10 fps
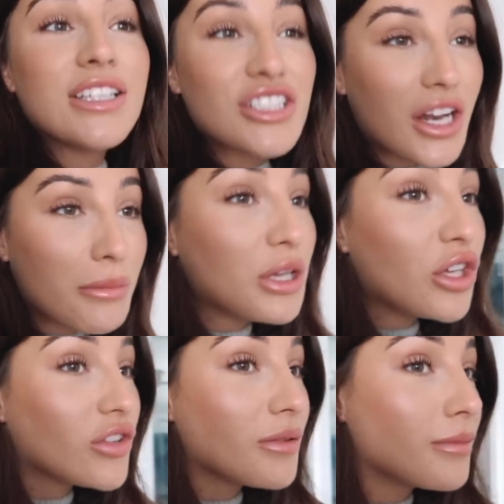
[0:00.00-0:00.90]
Shall I put
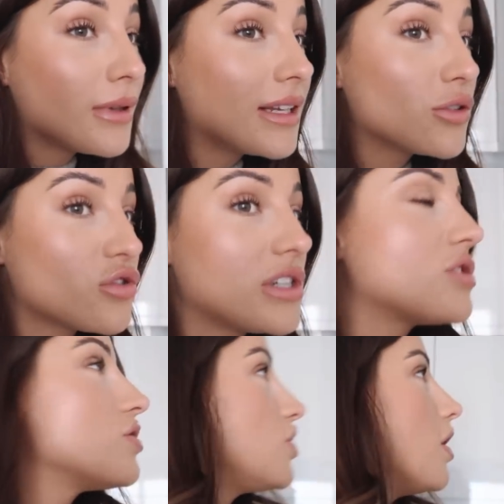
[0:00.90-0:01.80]
you some little
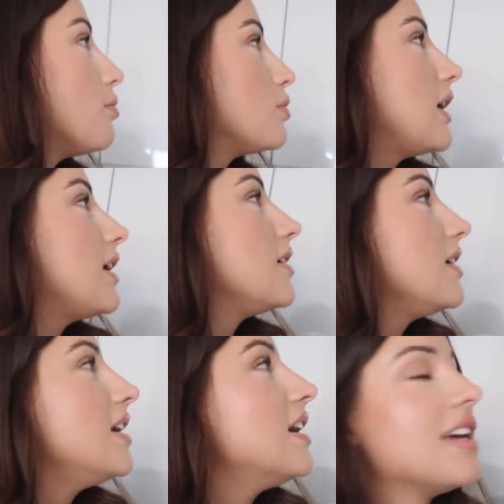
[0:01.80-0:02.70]
treats on top? Will that
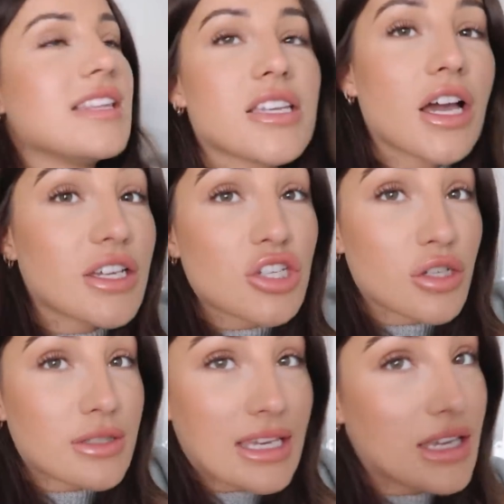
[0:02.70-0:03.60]
entice
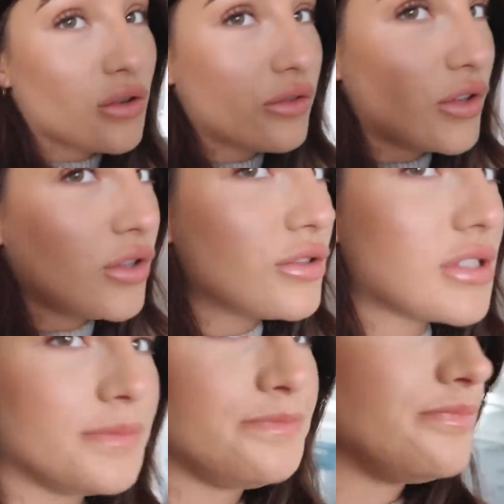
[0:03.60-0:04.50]
you to eat your food?
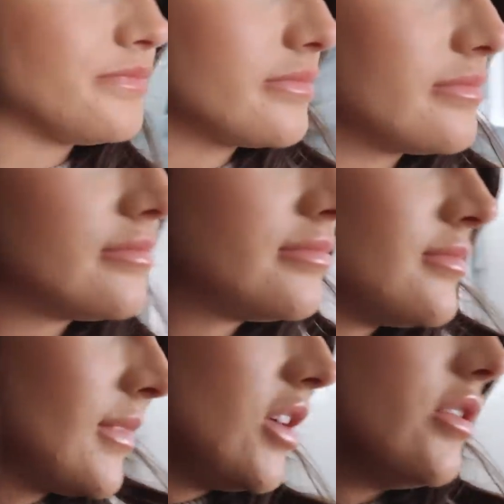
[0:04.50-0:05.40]

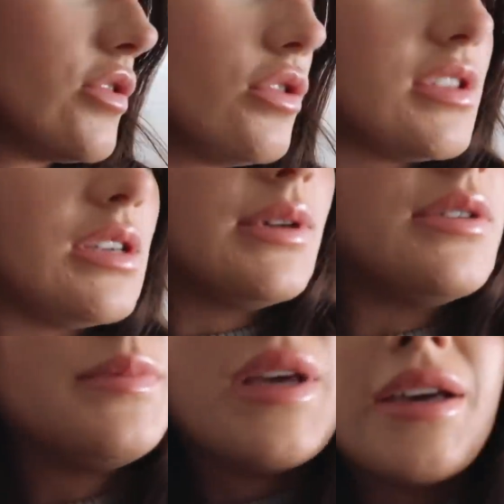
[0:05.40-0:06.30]
Of course it will.
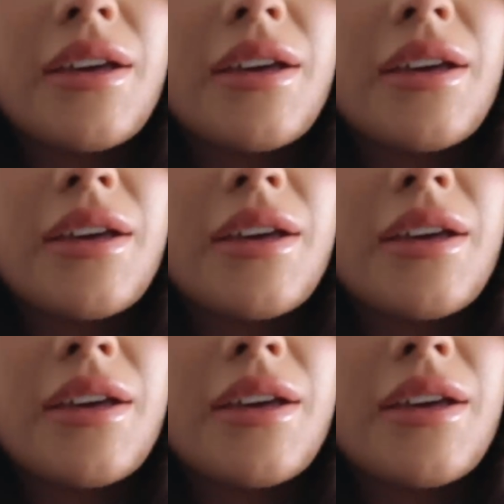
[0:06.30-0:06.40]
Here